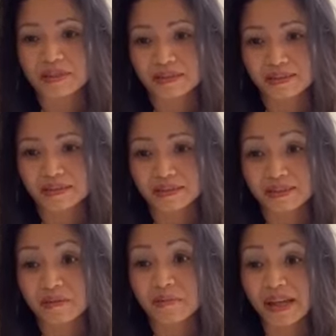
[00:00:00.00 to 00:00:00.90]
business
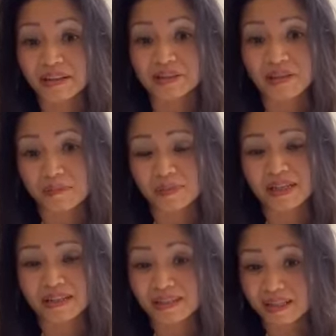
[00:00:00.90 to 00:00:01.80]
in a
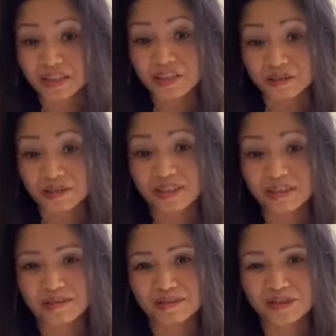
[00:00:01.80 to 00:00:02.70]
male-dominated industry,
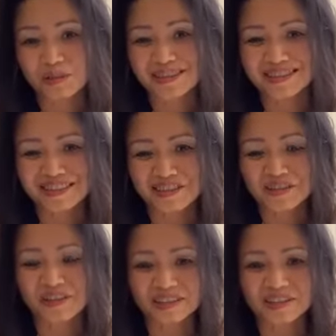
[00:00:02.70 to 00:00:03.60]
which was
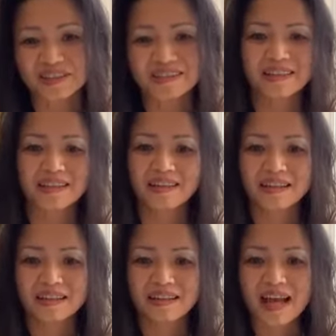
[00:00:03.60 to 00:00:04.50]
construction.
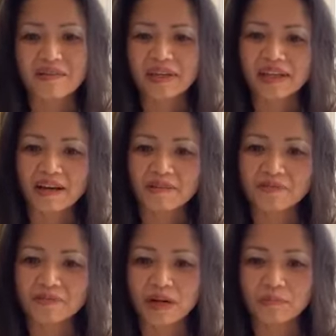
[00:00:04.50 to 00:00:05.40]
Having come
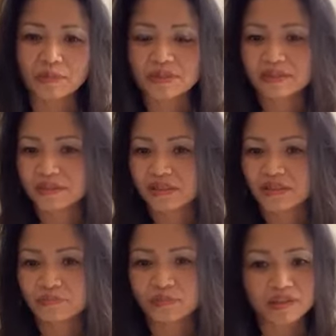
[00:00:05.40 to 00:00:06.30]
from a position
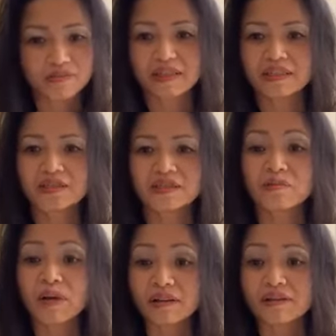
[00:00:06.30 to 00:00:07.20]
of privilege and
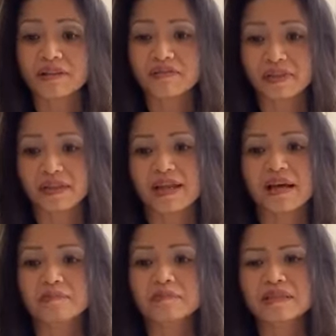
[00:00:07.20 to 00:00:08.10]
wealth in
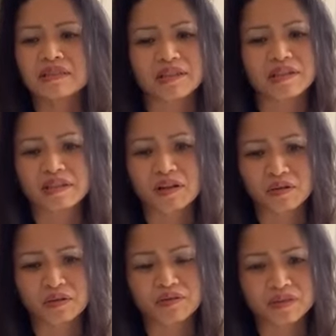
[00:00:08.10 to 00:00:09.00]
Vietnam to starting
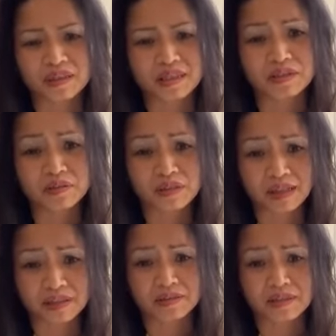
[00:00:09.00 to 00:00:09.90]
all over in a new
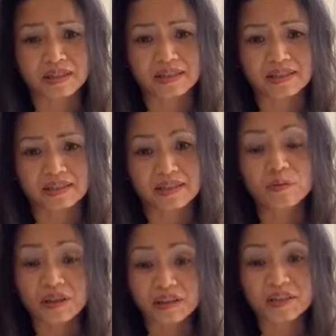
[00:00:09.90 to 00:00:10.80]
country
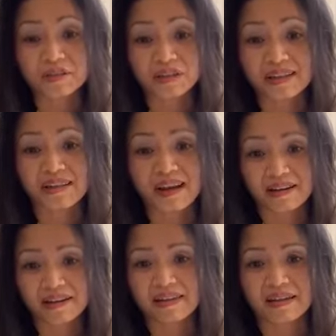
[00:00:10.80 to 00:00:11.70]
with literally
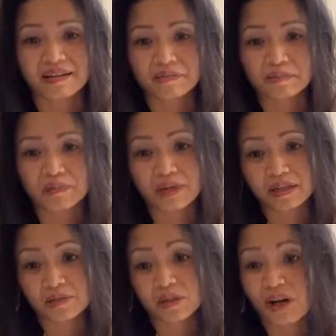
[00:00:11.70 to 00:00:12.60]
nothing. My
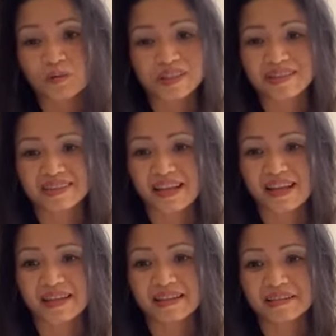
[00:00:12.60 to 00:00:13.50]
mother would always
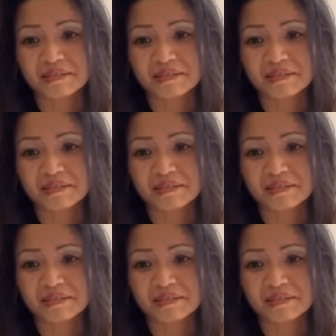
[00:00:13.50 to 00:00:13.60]
say,